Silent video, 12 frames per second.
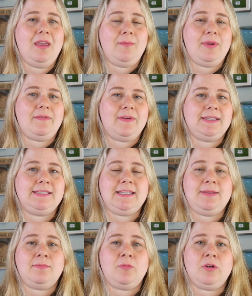but if I
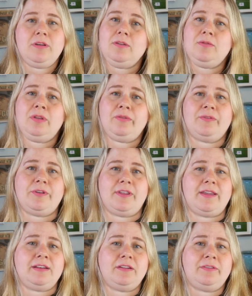seem more youthful
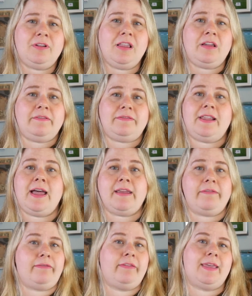and full of
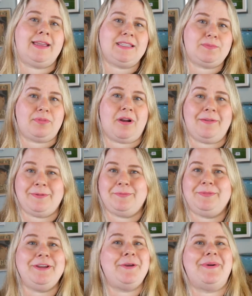life, that's
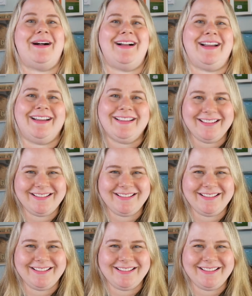probably why.